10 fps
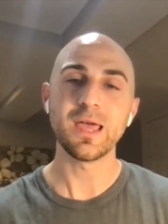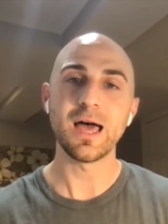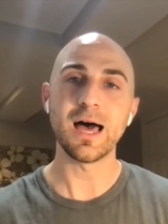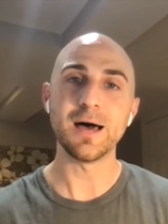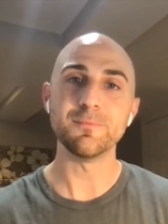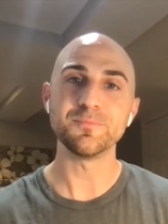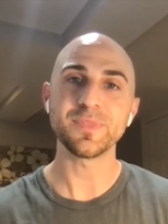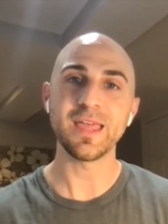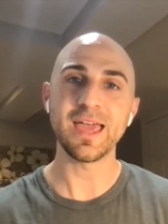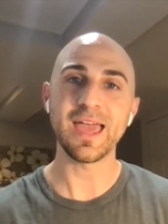
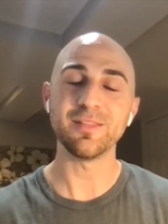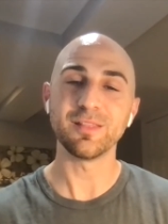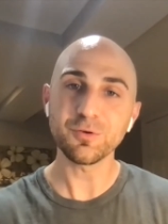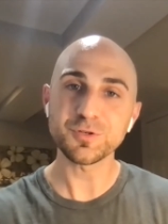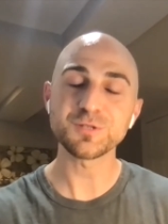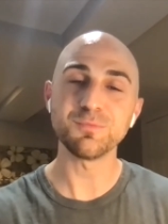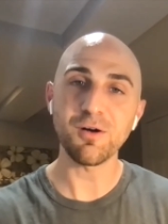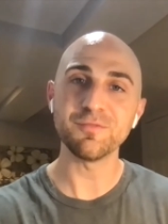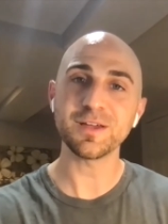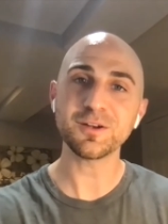and little
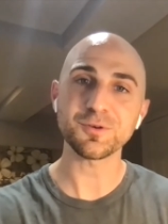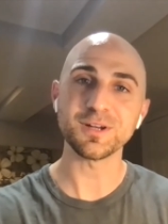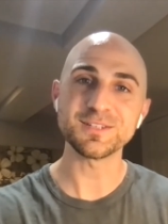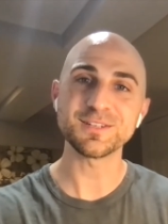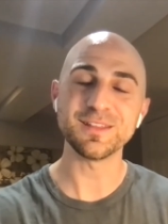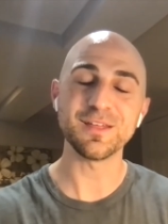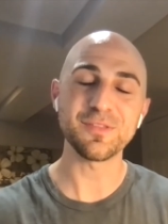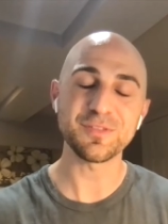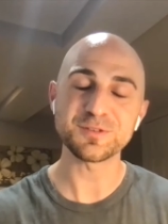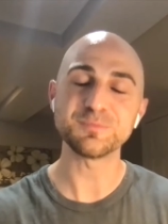small victories
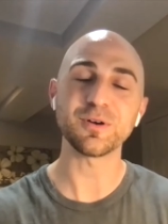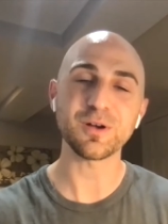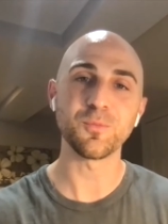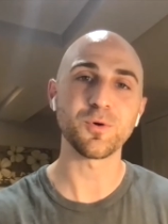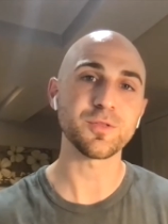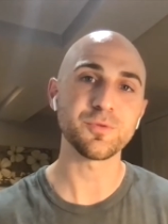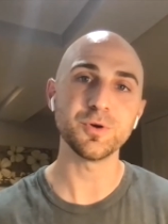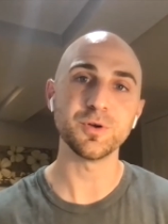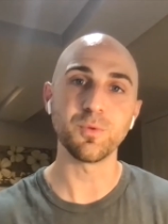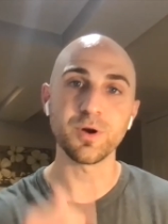that the Spirit can work through
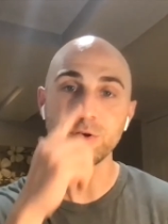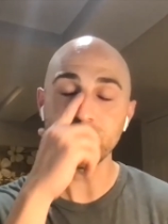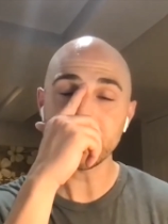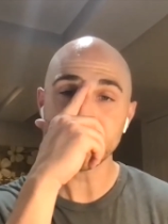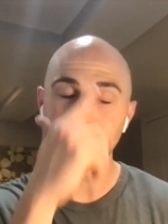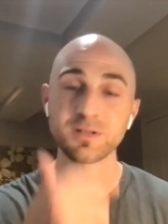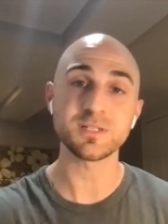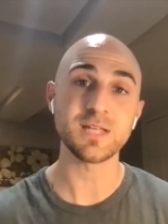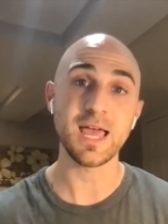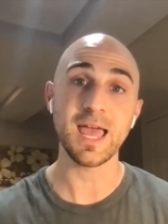you, where you can start to
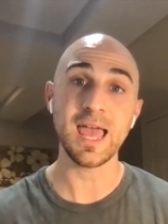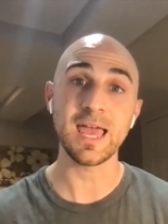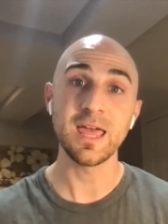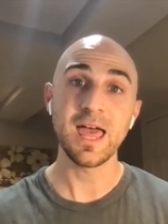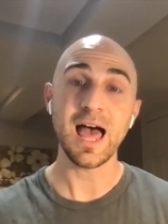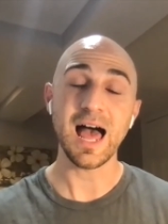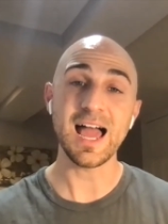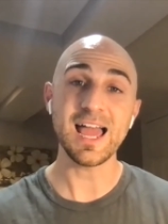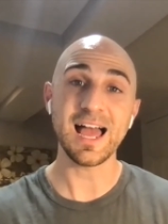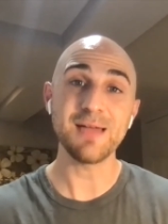say, hey,
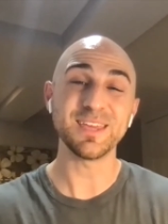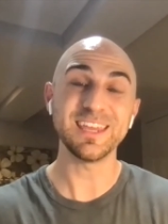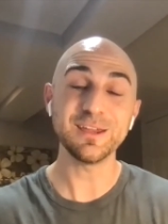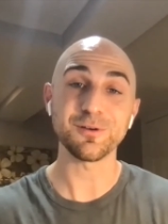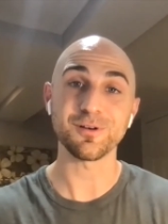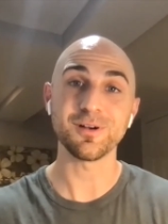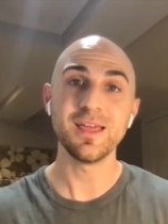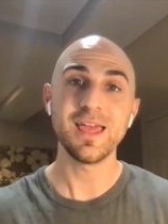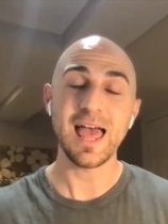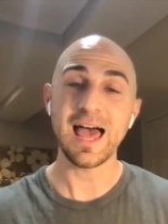I'm here.
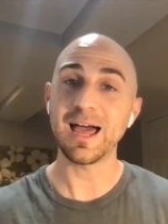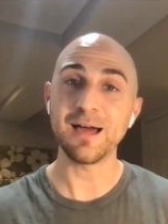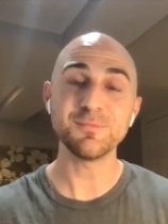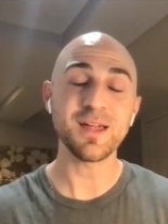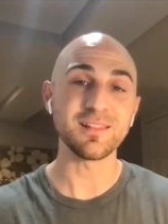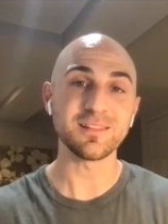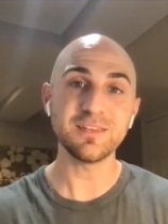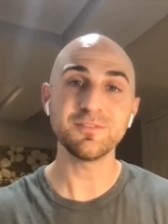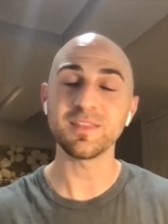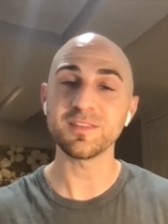I'm not
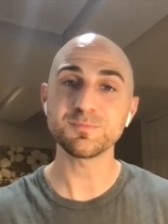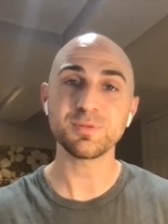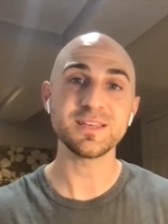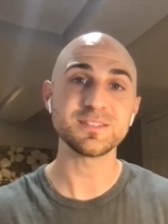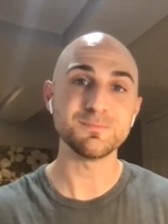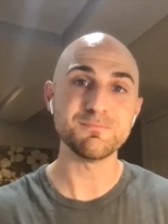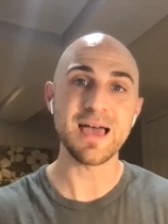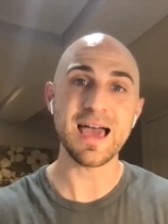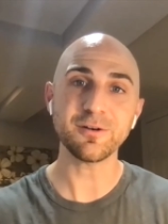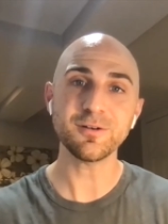leaving. This place
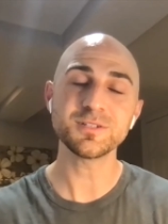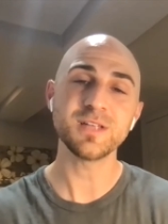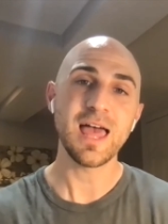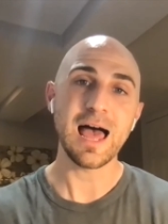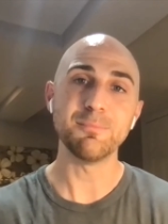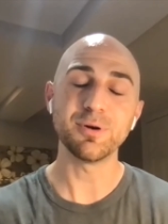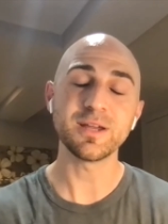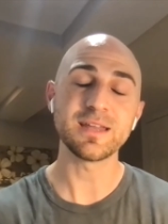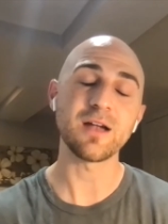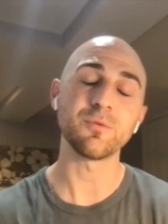matters. I'm
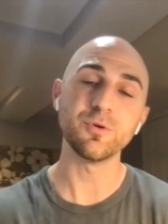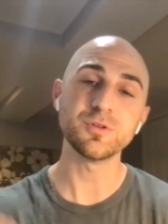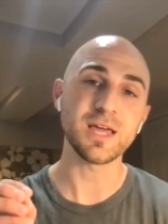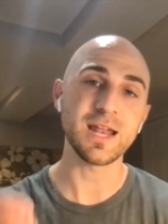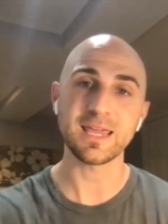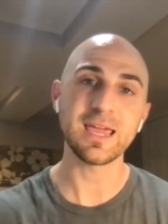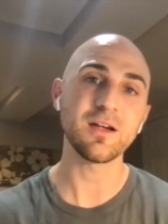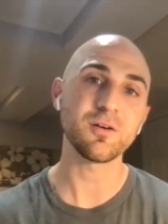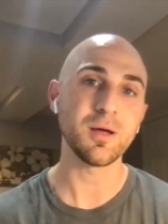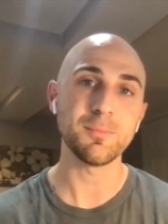putting down roots, and I
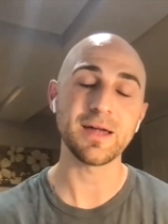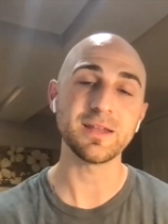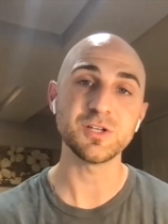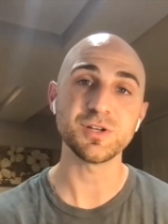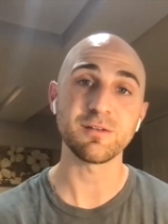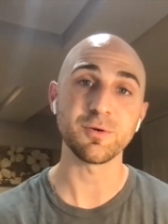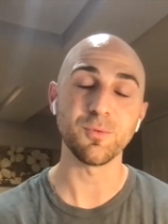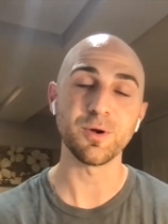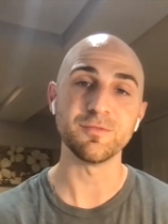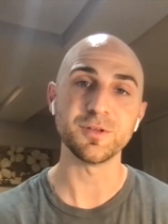care about each and every
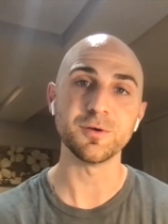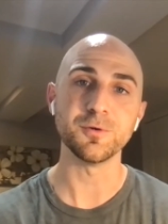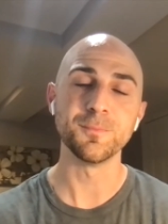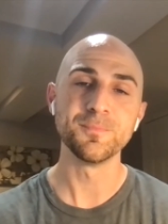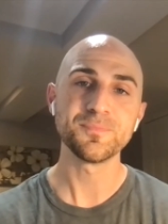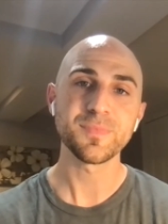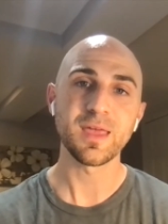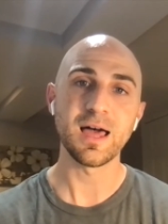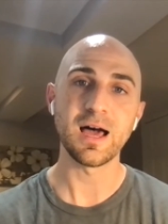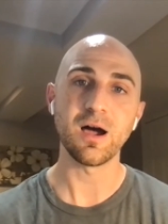one of you.
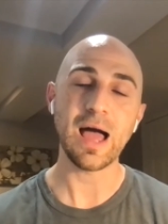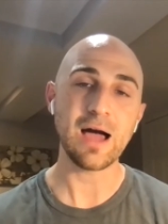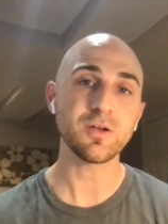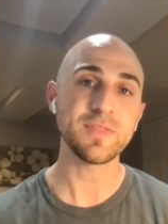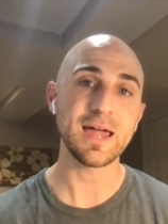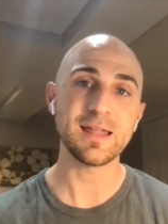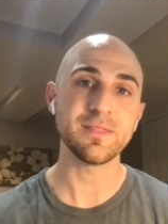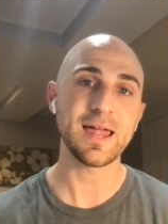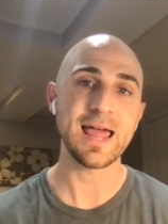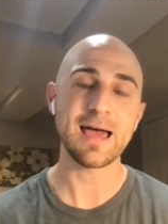How could that
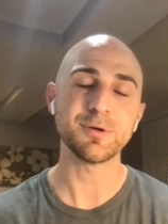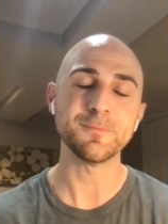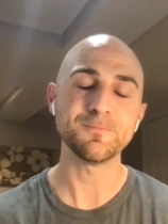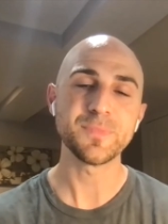happen?